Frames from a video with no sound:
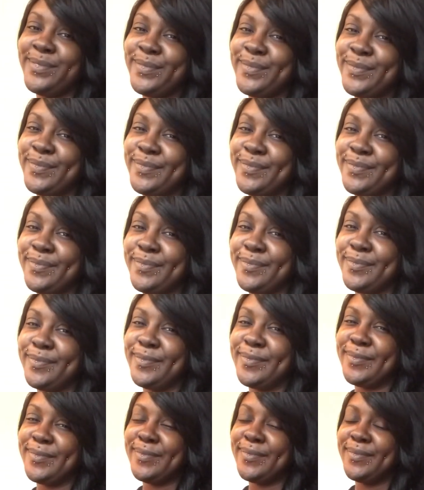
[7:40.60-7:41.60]

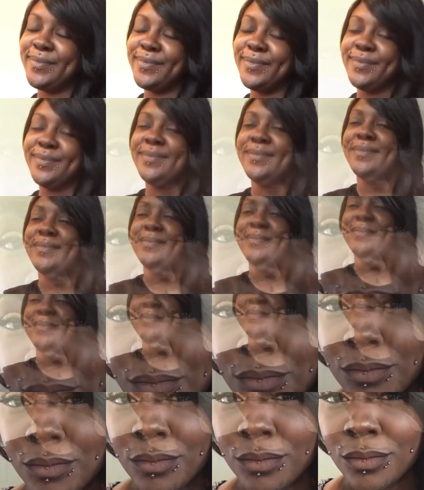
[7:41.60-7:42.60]

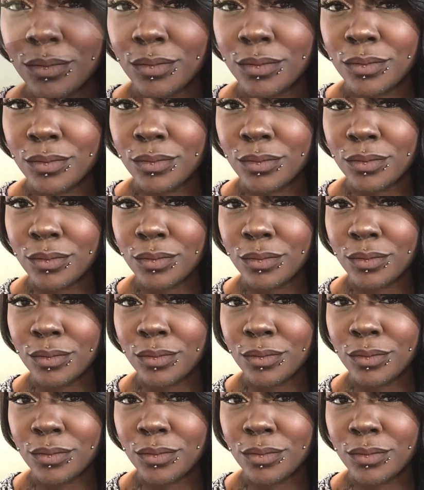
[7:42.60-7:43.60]

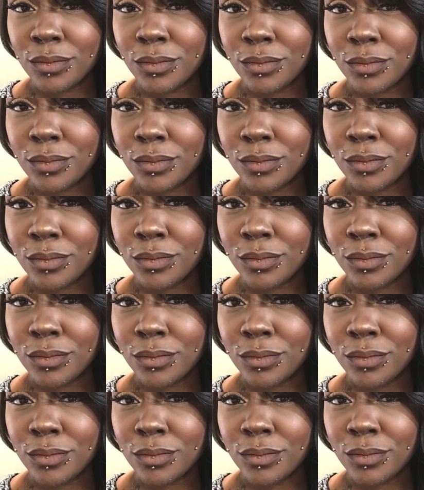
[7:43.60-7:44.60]

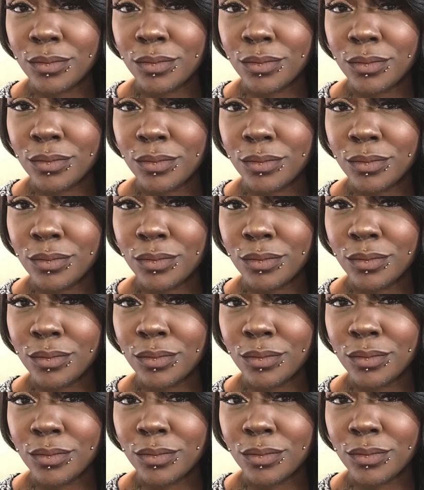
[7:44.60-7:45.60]

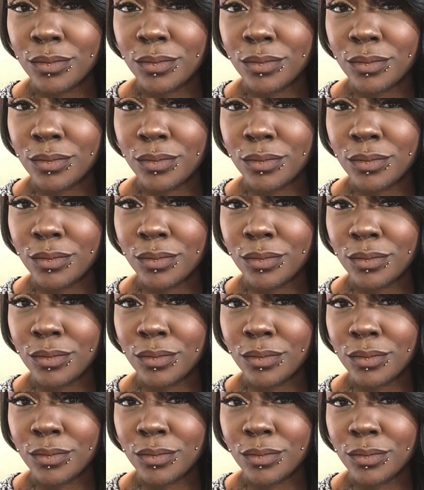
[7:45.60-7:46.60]

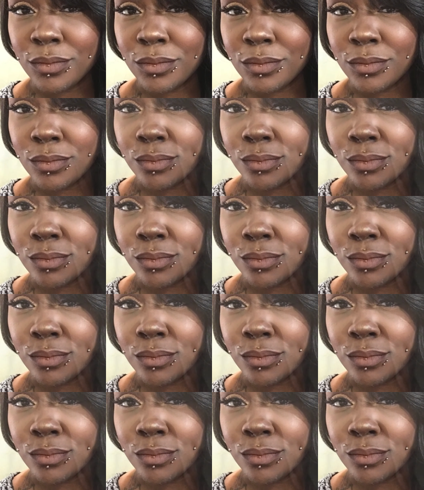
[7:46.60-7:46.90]
(silence)